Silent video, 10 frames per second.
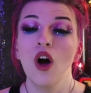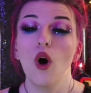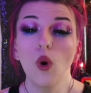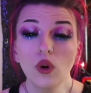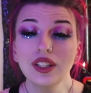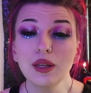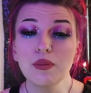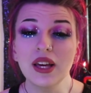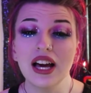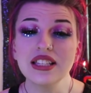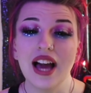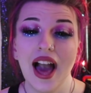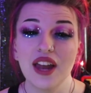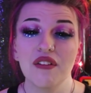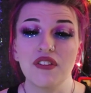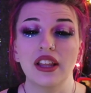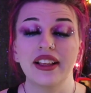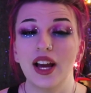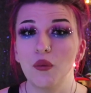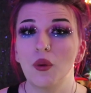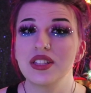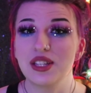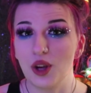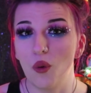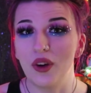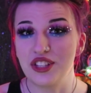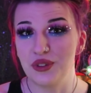only because I had a feeling I wasn't going